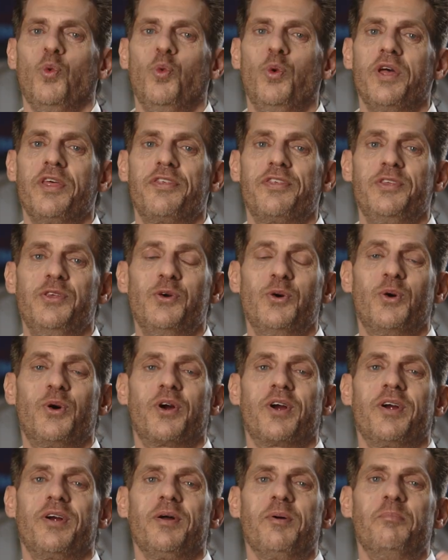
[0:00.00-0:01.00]
With
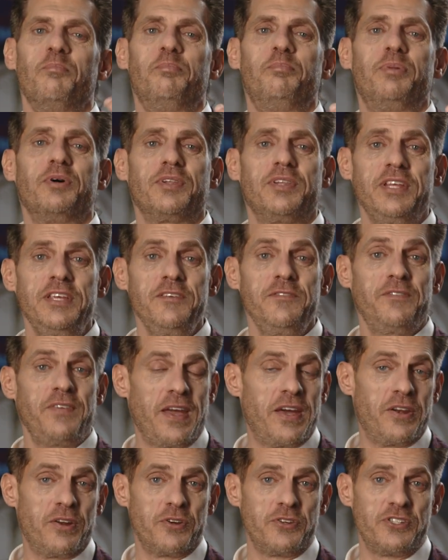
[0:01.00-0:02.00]
your belief
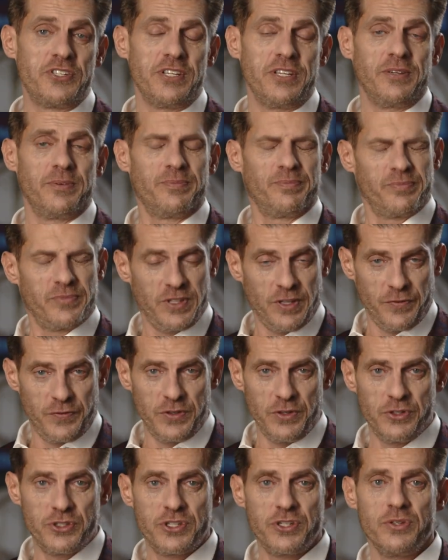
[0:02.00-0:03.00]
energy
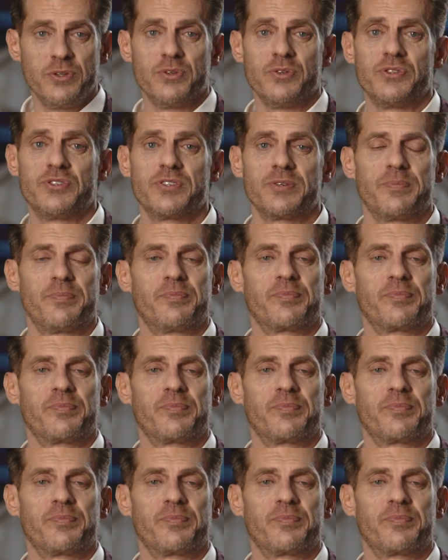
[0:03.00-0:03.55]
if you choose.